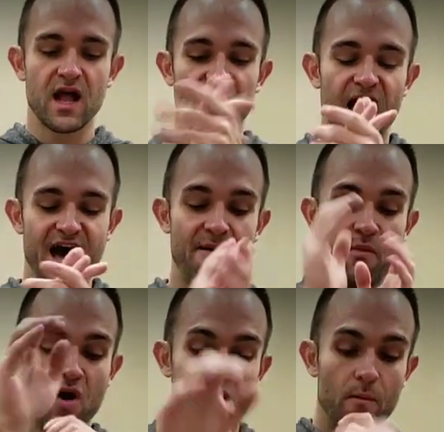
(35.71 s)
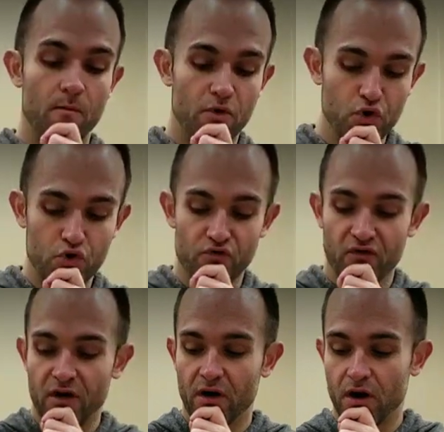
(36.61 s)
Clap, move,
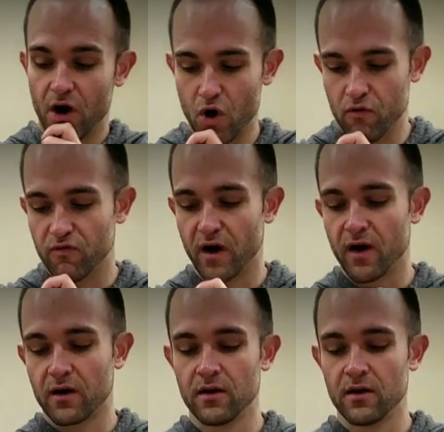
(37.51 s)
over.